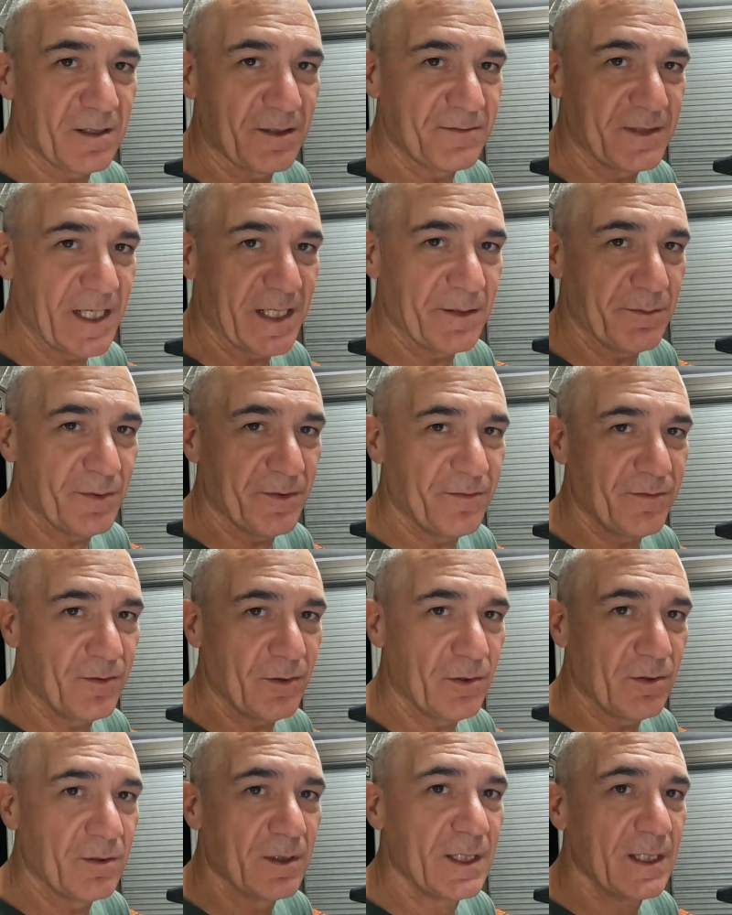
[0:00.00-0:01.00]
I've done it
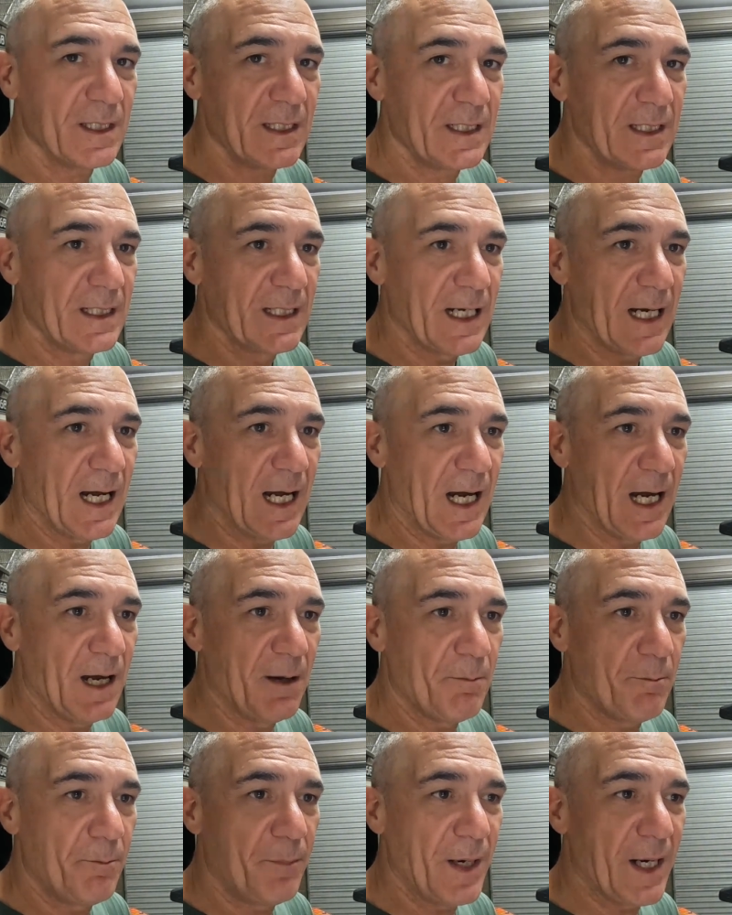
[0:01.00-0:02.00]
before.
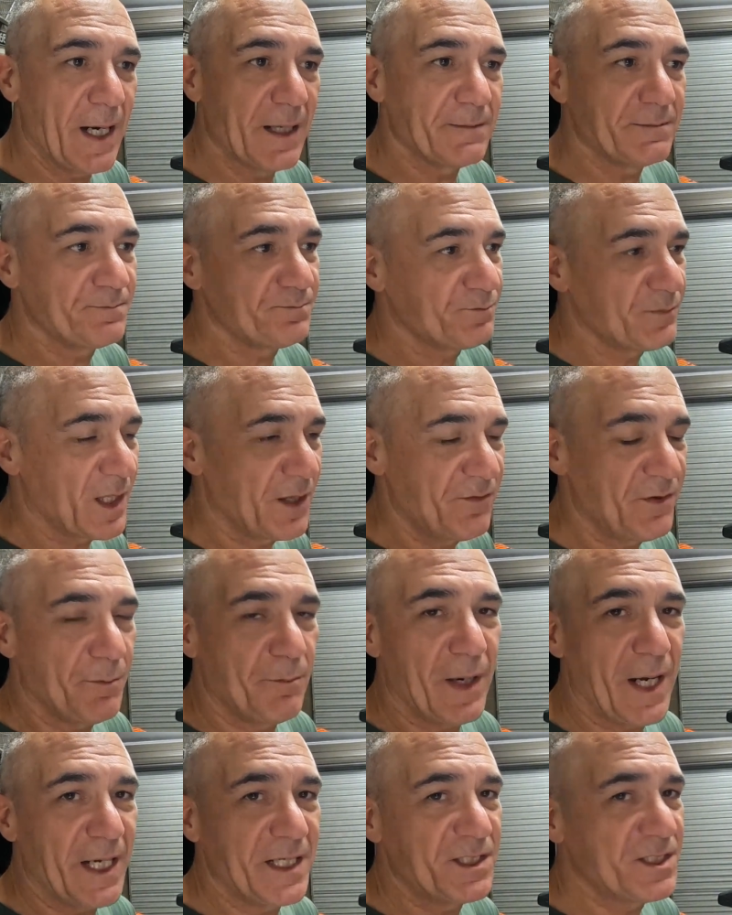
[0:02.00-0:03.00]
But if you're
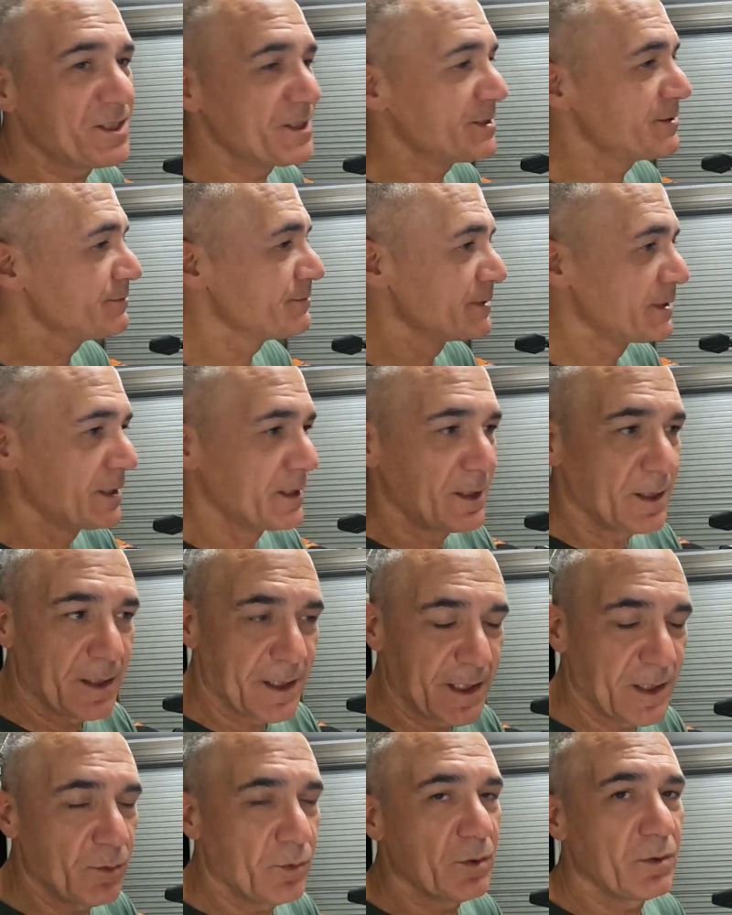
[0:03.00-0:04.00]
patient,
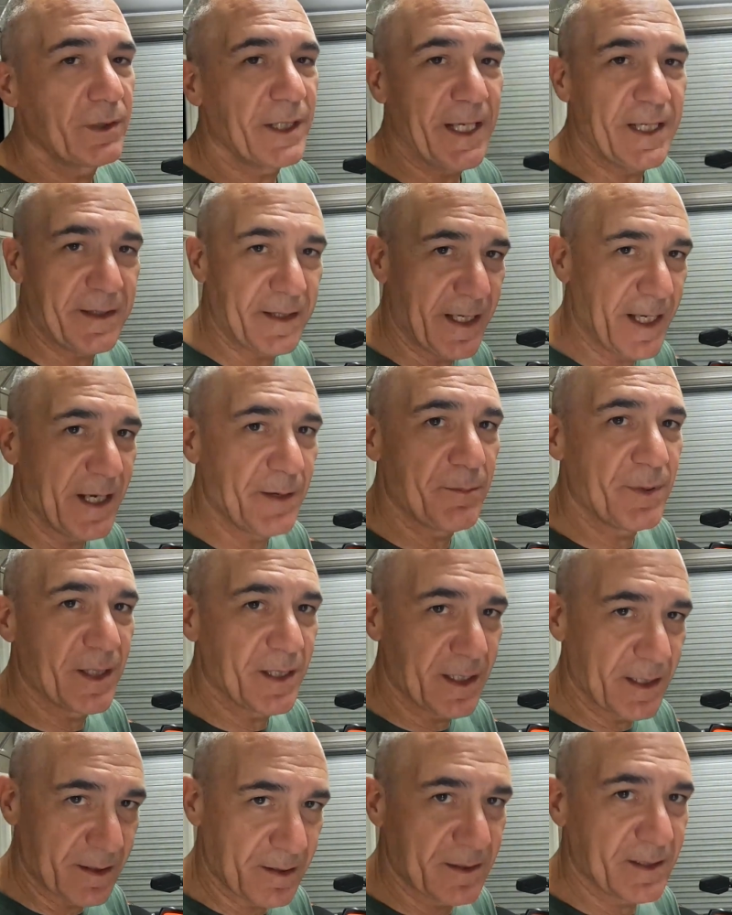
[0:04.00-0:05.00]
you will get there, but
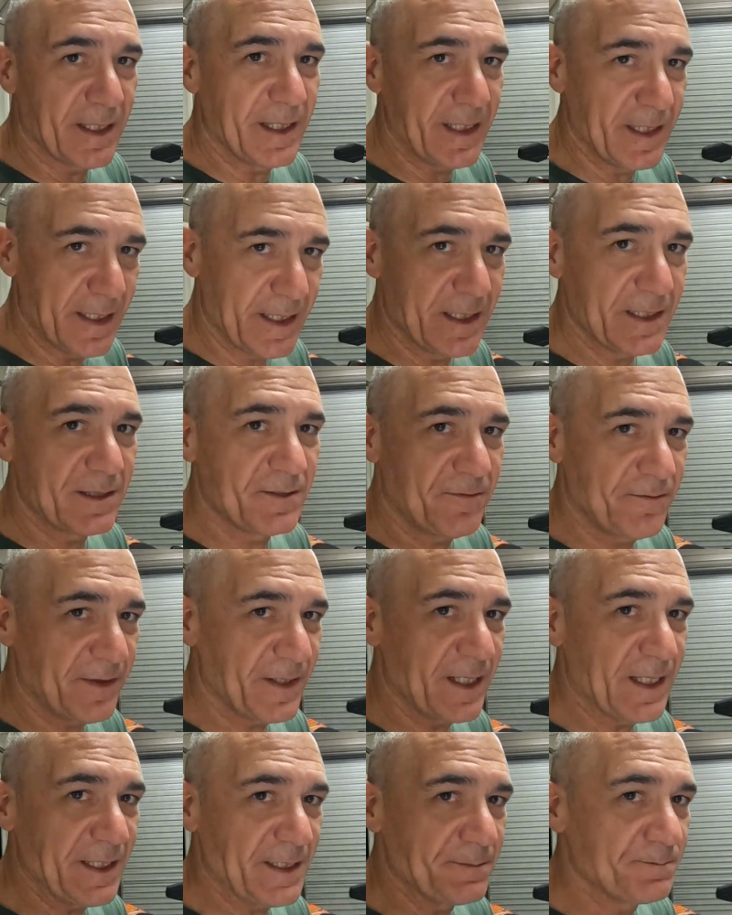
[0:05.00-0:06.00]
it is
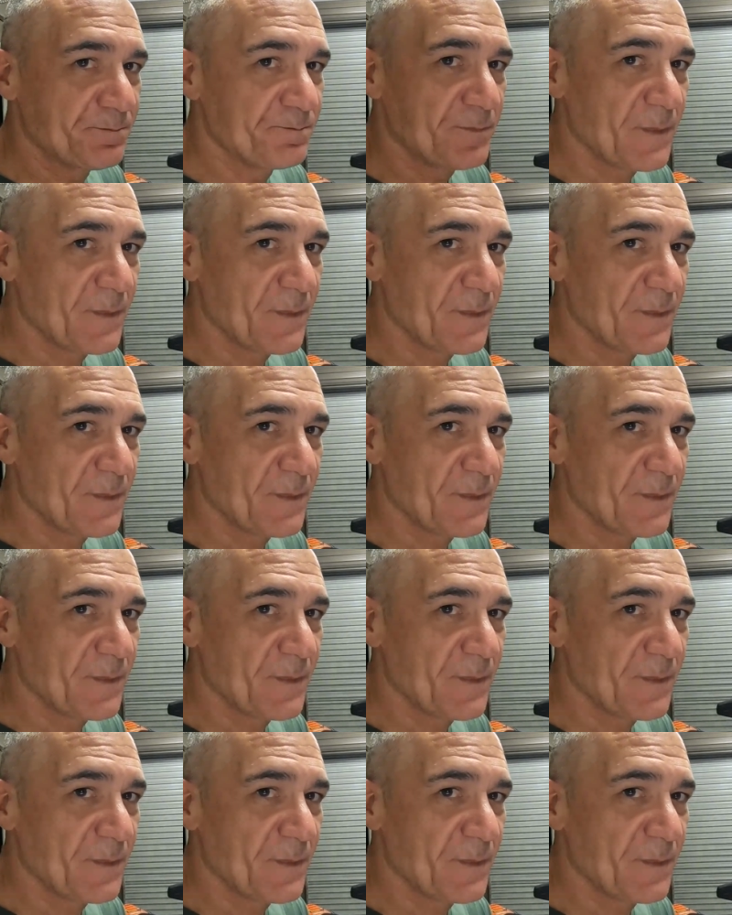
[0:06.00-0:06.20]
fiddly.